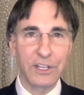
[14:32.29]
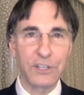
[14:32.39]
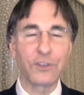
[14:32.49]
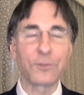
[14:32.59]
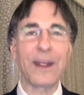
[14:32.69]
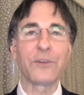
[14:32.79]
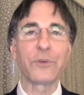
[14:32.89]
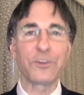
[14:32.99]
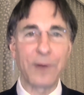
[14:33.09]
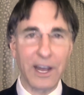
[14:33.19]
expand
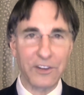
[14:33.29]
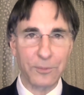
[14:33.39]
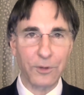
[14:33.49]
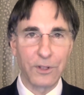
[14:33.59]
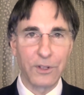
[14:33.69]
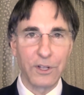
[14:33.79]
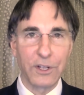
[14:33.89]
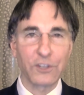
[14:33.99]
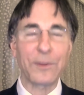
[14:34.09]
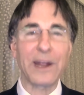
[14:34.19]
what's possible,
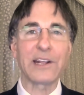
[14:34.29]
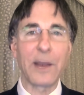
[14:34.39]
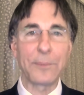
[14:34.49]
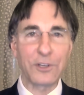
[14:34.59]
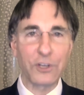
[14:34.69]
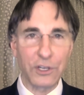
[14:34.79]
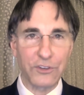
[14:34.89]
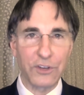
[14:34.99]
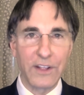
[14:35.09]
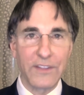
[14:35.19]
expanding opportunities.